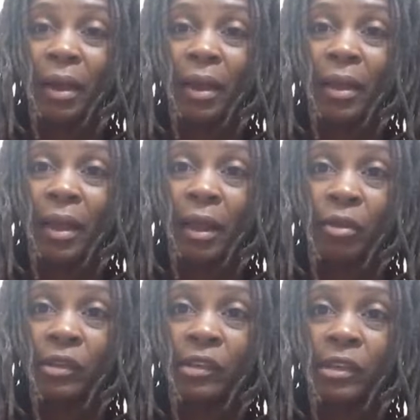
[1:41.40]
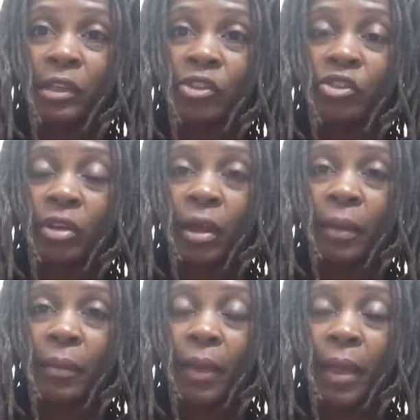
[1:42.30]
heritage
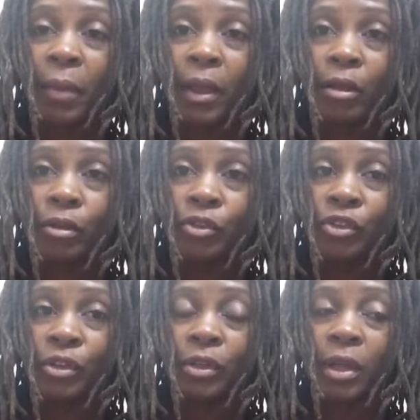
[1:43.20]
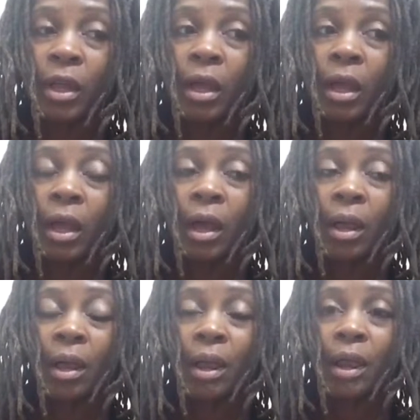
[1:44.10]
and my culture. And
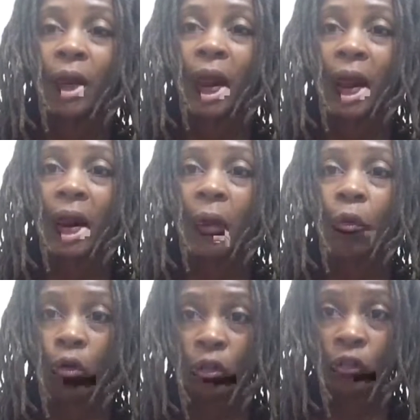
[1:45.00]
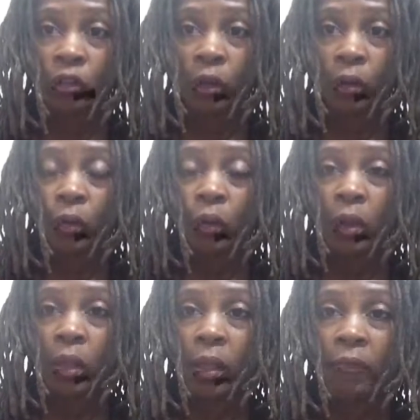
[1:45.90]
I'm also
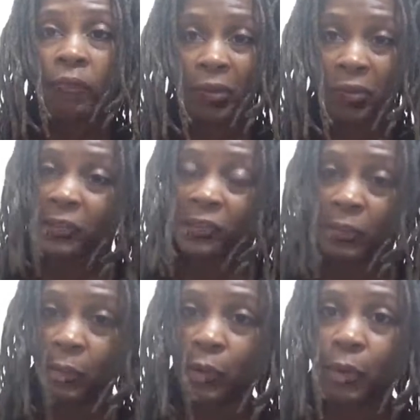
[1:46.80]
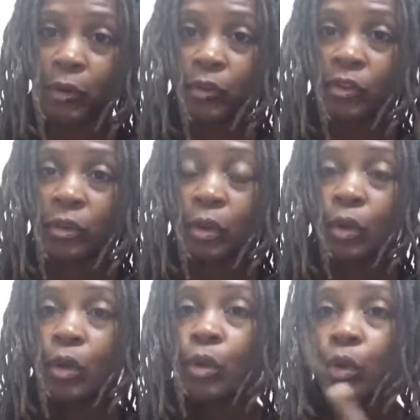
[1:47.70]
a very simple person
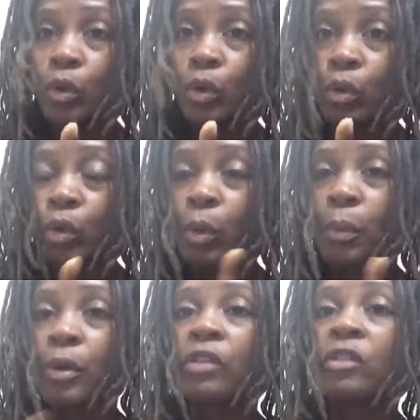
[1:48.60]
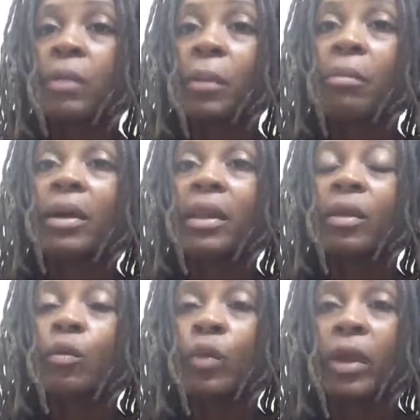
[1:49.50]
who puts my
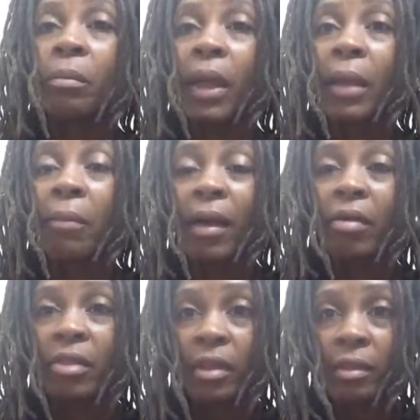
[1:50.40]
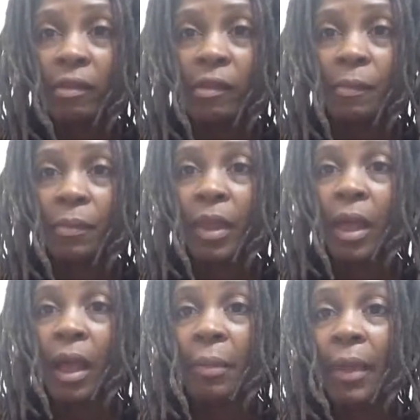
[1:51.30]
money where my mouth is.
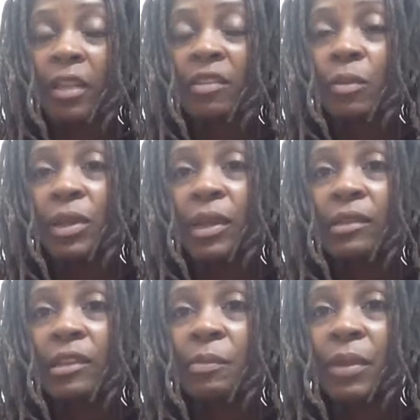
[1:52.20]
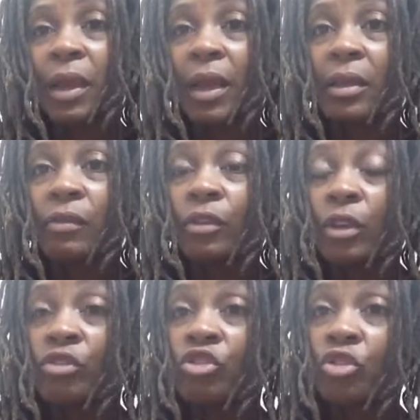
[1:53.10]
I'm not someone that sits behind
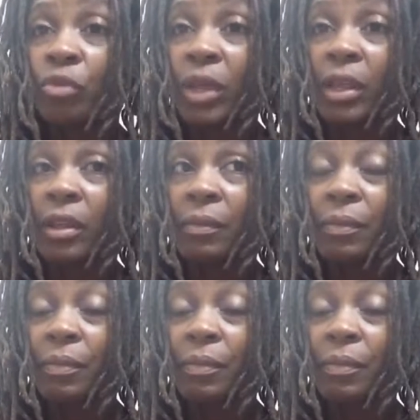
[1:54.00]
a screen